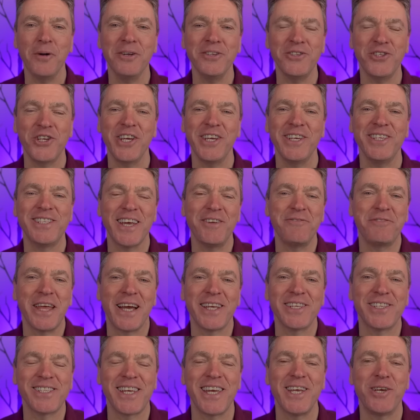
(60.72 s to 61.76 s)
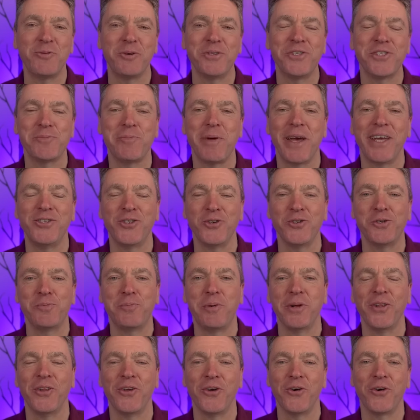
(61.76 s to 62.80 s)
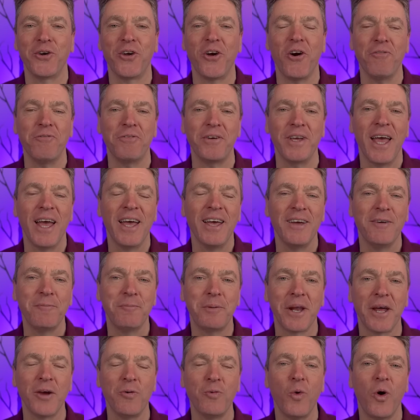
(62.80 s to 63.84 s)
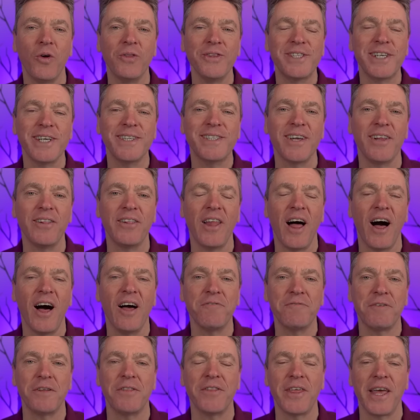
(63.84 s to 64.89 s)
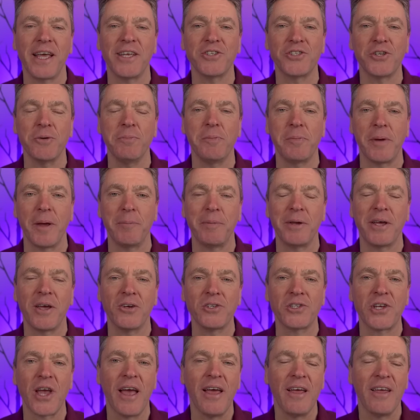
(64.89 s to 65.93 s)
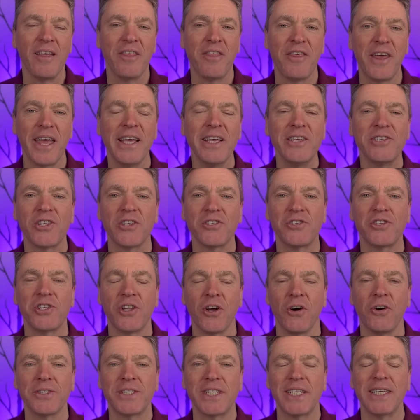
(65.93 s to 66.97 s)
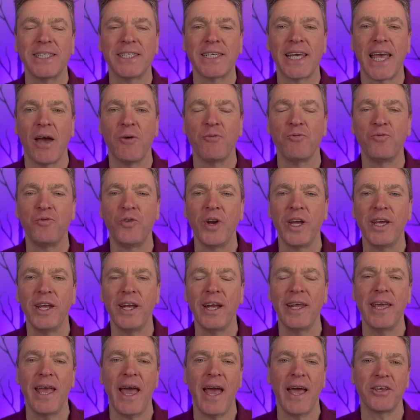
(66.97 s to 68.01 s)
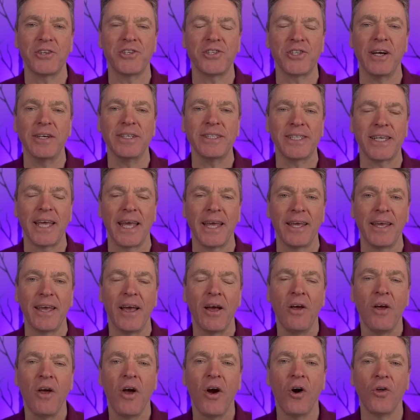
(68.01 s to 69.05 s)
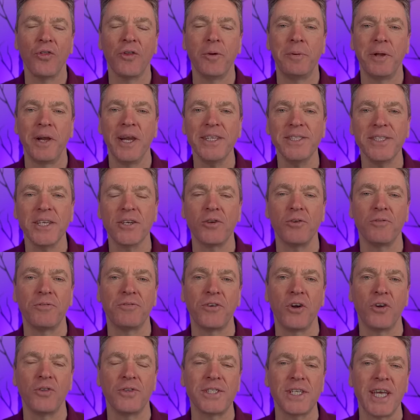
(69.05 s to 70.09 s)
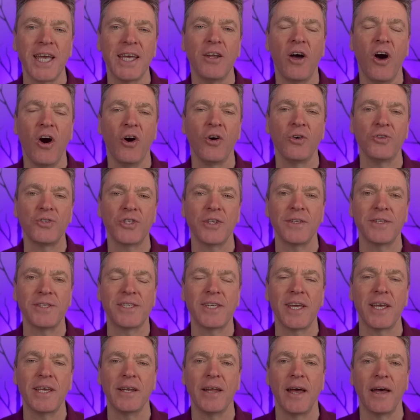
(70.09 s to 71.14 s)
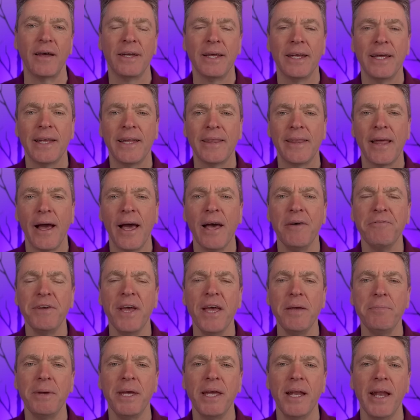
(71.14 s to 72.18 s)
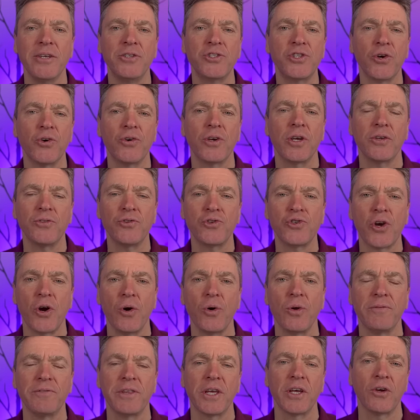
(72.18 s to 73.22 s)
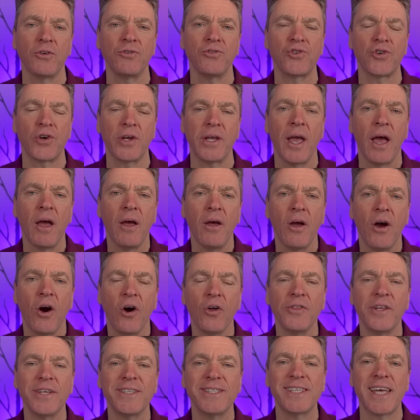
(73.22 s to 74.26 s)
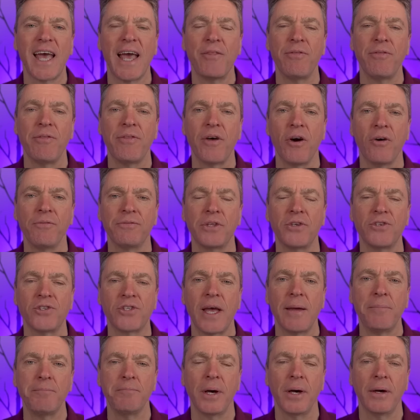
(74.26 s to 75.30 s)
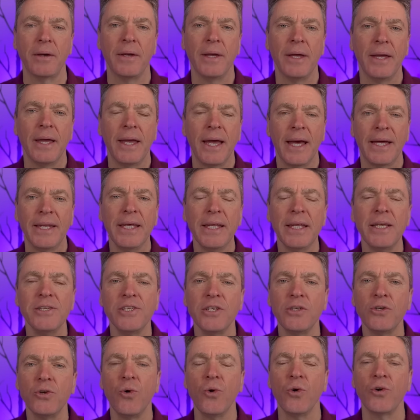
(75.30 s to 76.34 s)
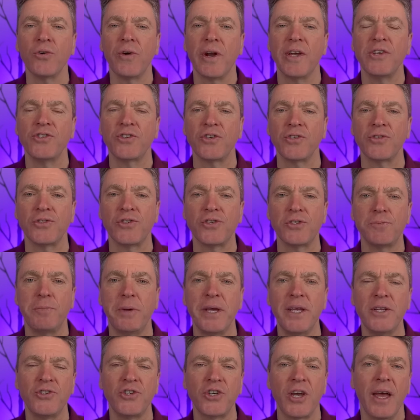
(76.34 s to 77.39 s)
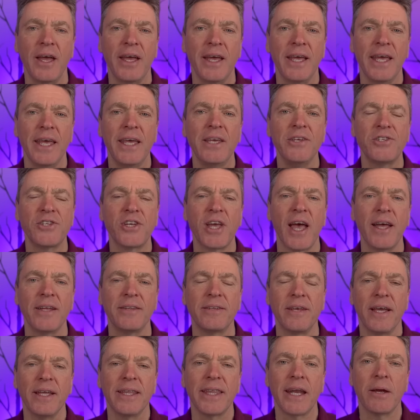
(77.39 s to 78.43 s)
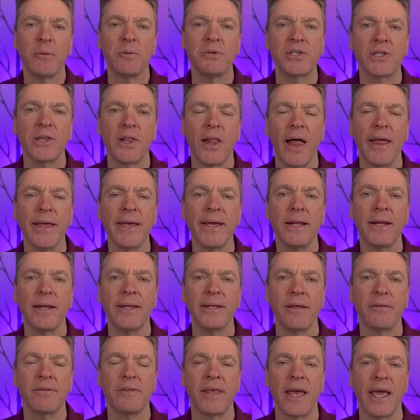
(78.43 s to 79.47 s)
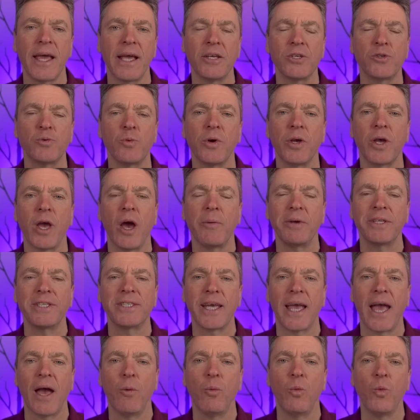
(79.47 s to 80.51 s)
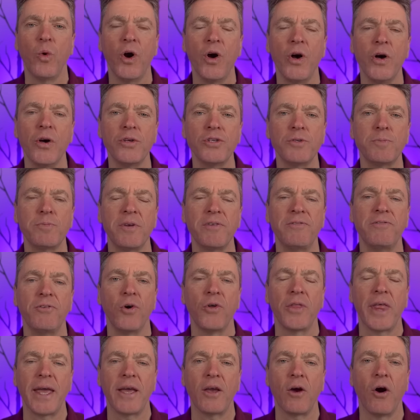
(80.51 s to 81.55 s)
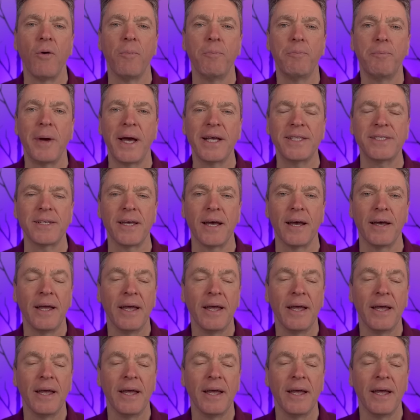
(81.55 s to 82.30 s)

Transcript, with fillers: Apologies if that sequence made you spill your coffee, but I wanted to liven things up a bit because things are starting to get really exciting on the political front in Argentina. Now, Javier Milei took control of the country on the 10th of December, and in his inauguration speech, he said that it was likely that things were going to get worse before they got better,